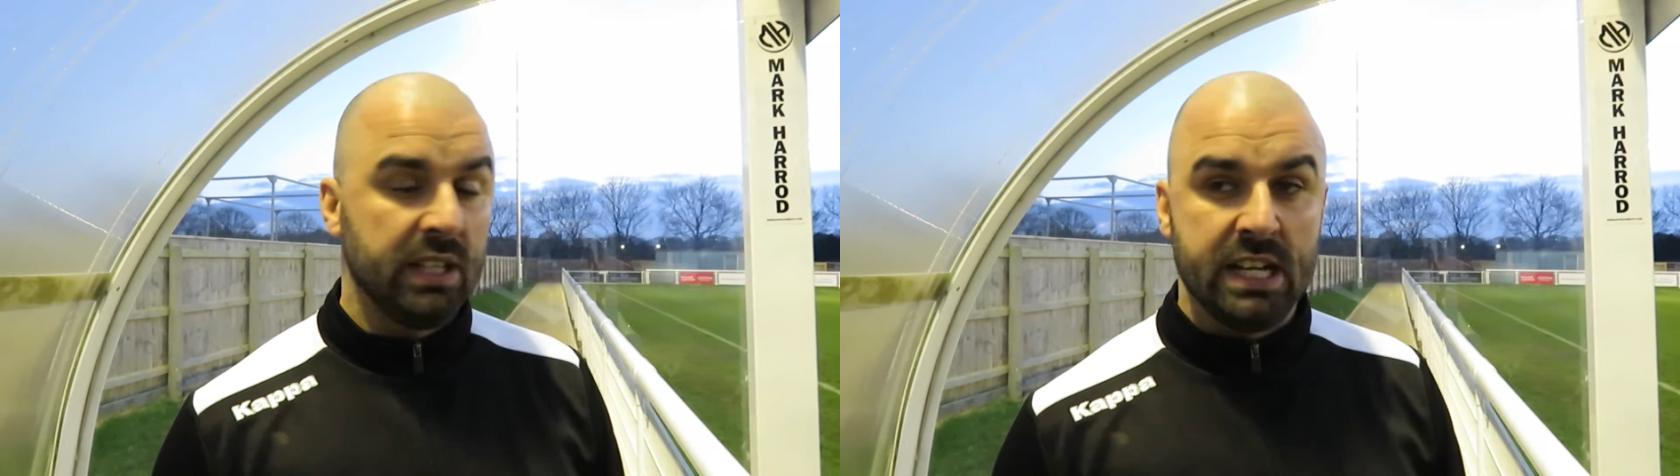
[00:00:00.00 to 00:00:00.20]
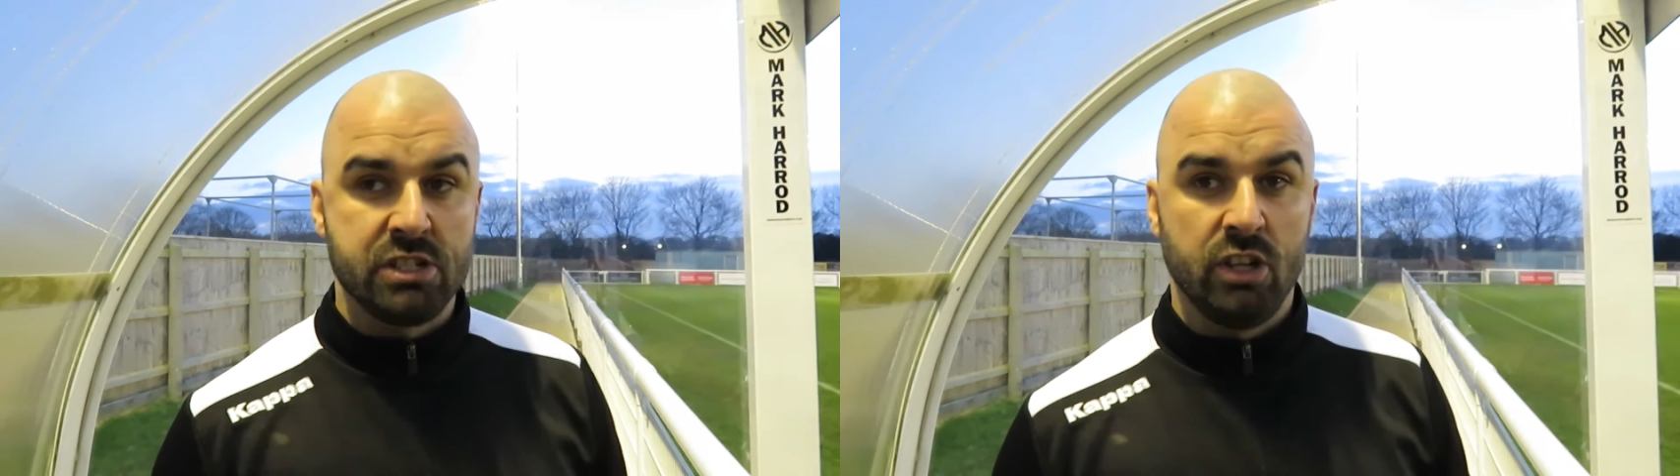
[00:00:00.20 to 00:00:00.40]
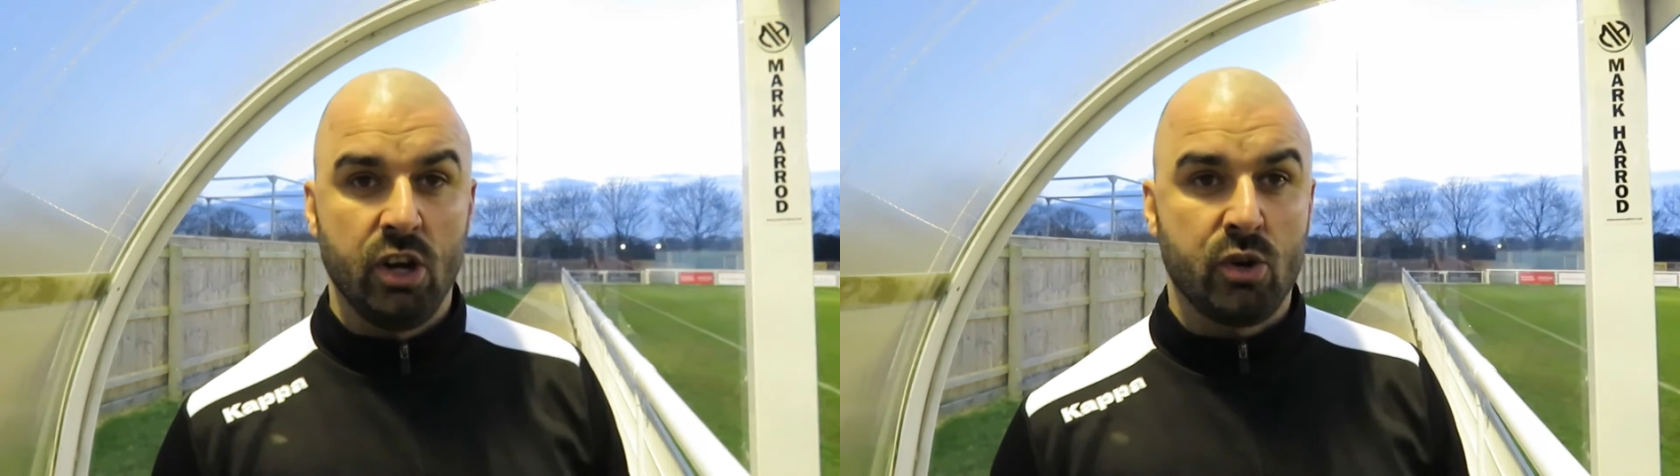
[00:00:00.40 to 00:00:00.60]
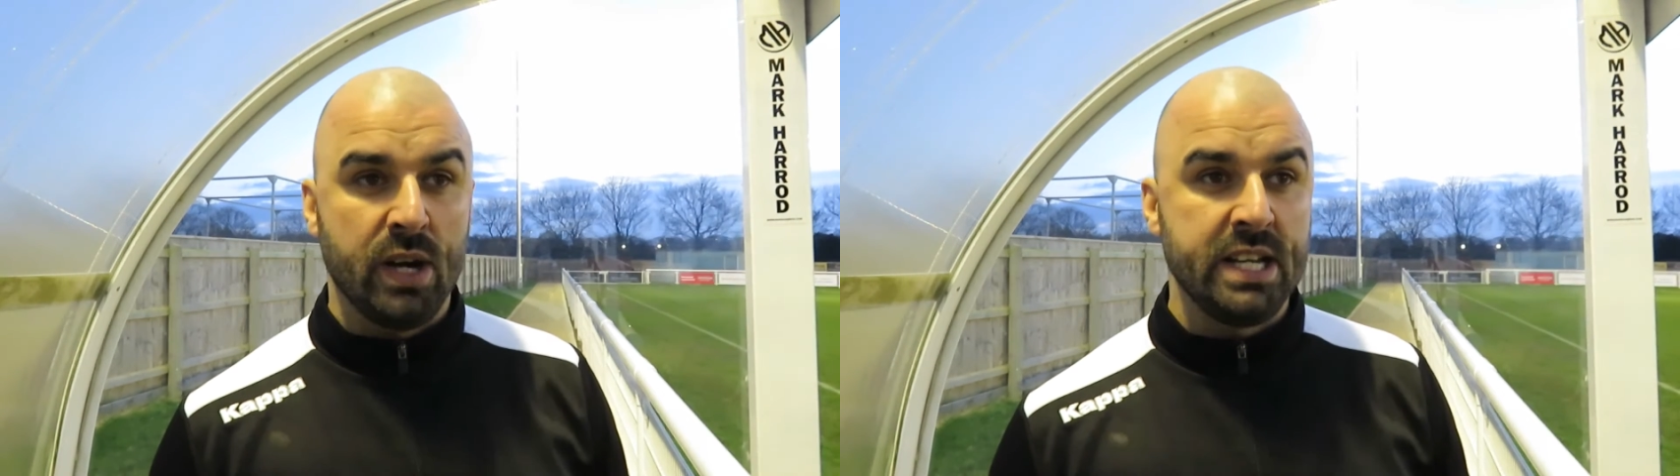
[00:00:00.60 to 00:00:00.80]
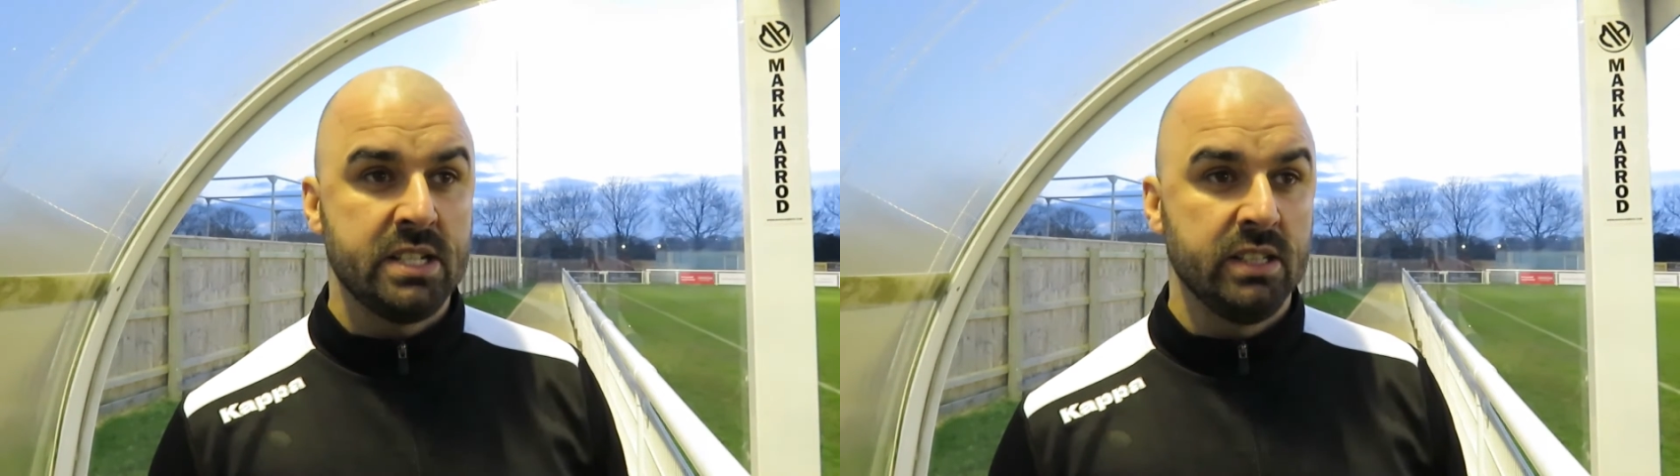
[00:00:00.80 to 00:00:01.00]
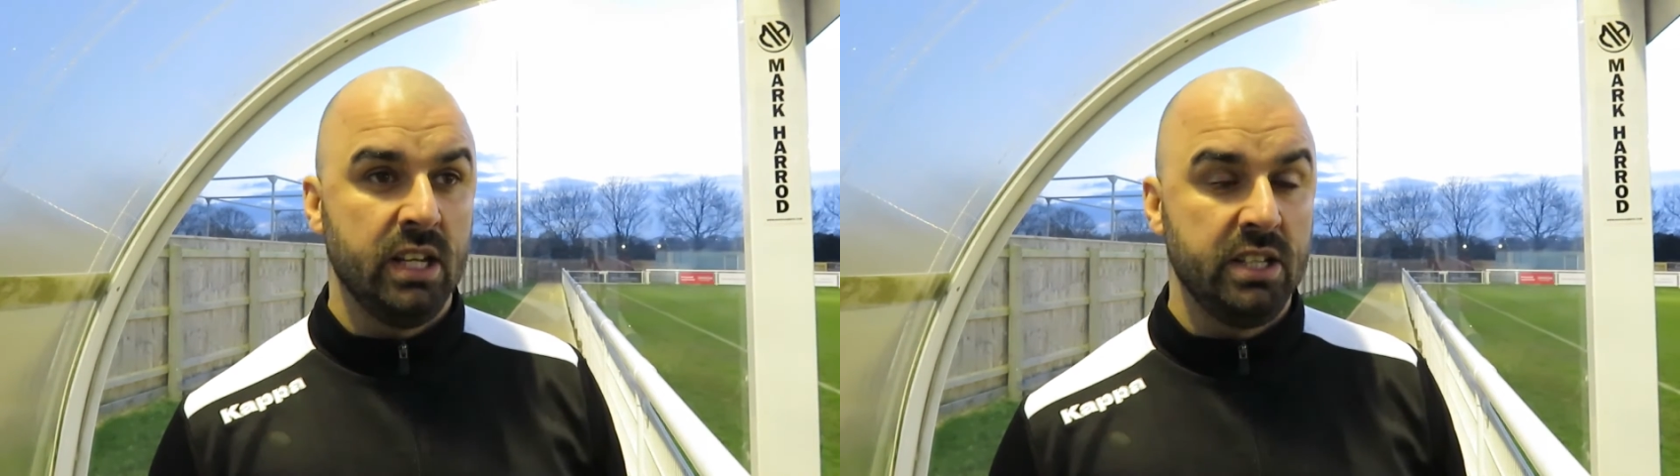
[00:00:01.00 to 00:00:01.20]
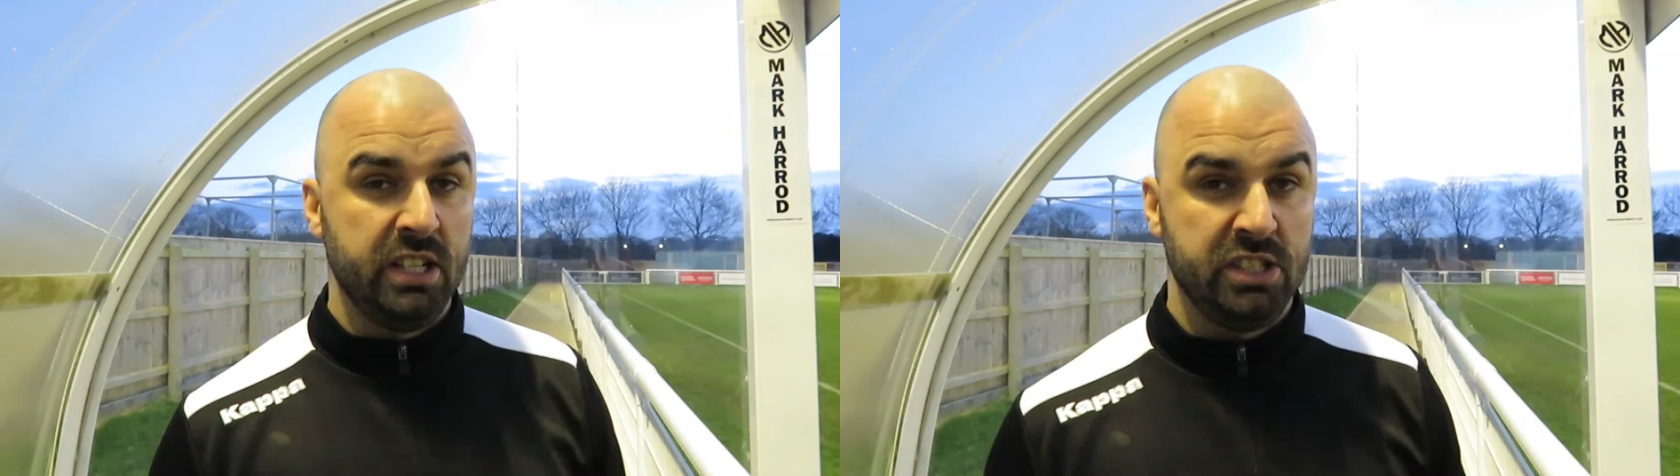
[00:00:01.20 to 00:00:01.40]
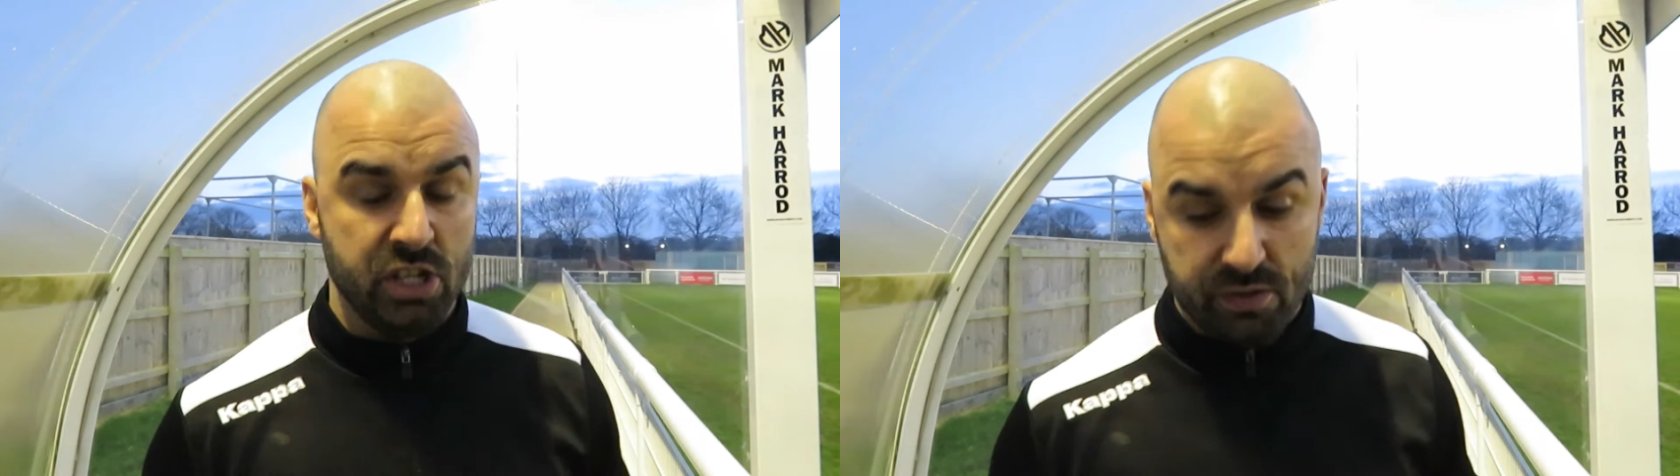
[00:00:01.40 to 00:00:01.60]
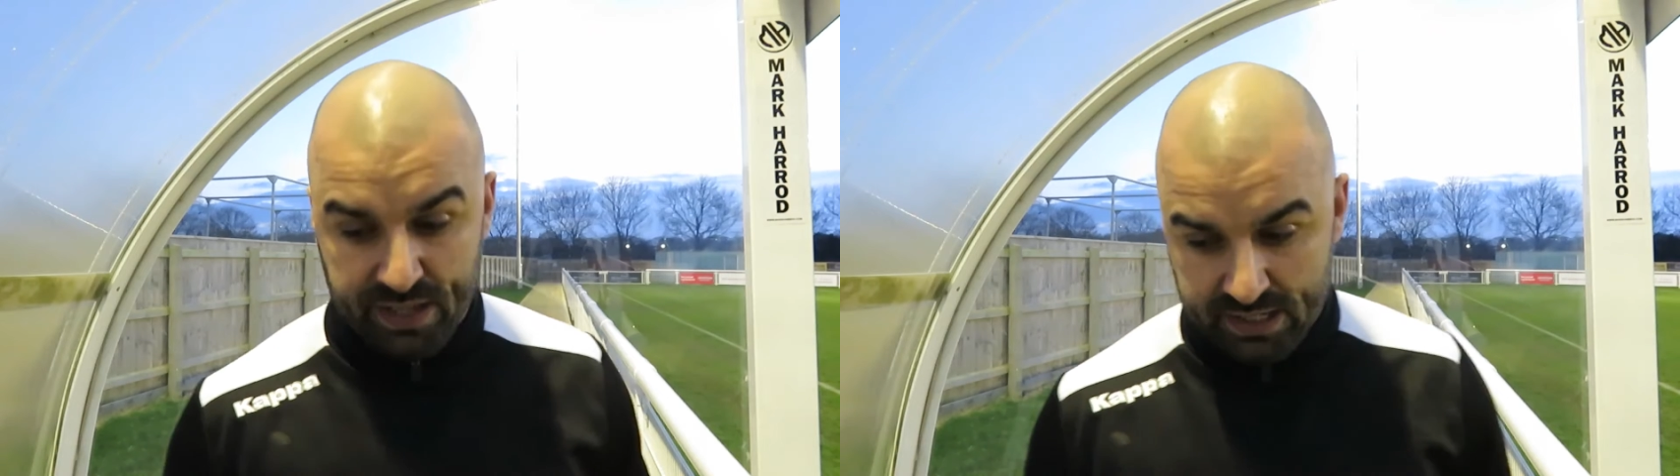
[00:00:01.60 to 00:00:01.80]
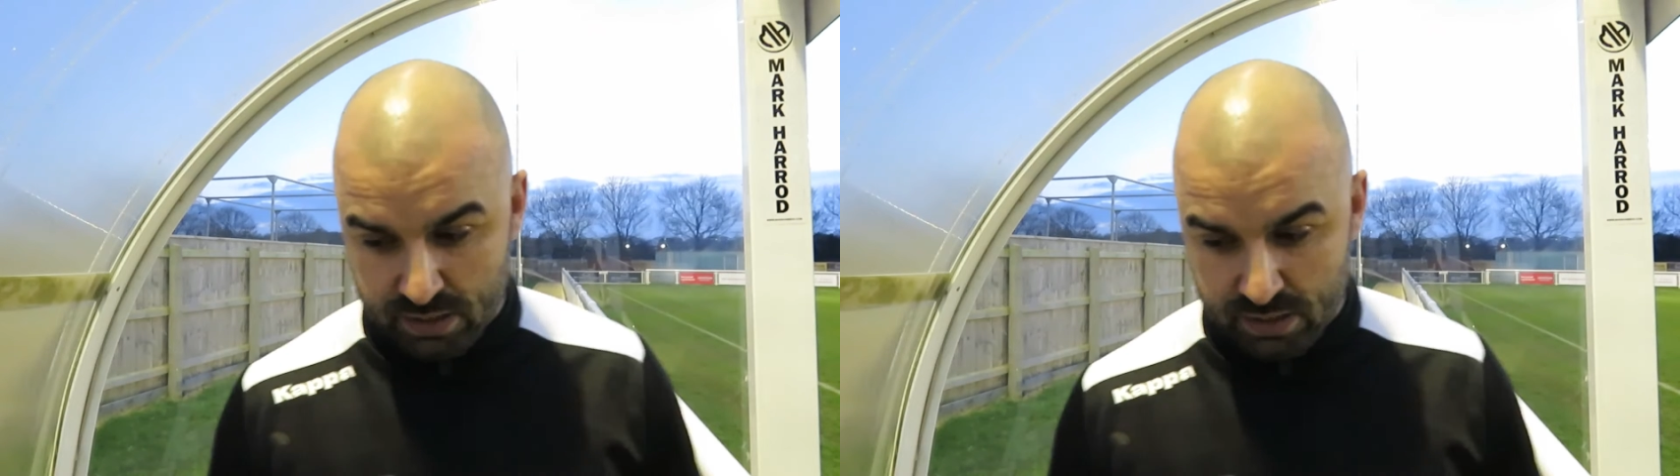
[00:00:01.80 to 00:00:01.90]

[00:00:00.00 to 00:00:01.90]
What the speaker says: lads a lot of credit, and they deserve that,